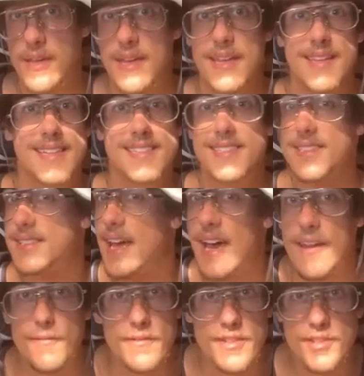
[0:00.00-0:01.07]
This is not
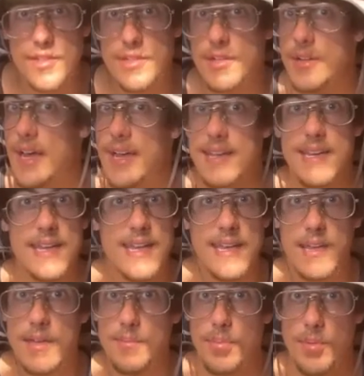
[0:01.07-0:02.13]
efficient. You're not going to get
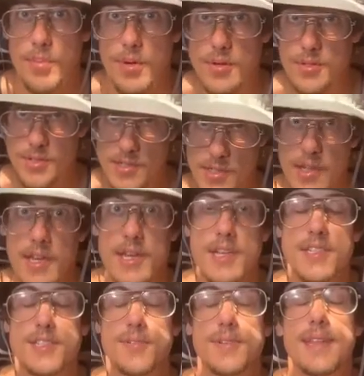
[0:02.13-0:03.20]
good propulsion.
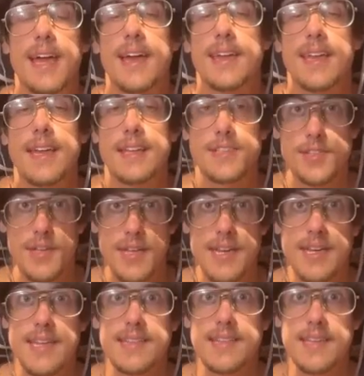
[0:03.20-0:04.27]
So in that case, you're going to need to